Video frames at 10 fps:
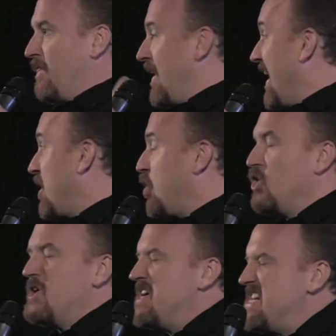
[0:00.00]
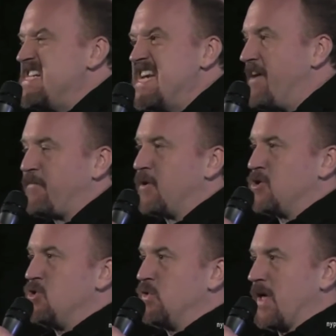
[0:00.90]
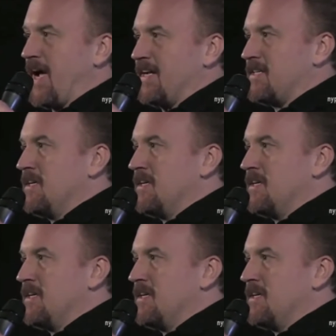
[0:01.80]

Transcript: that I could never do that.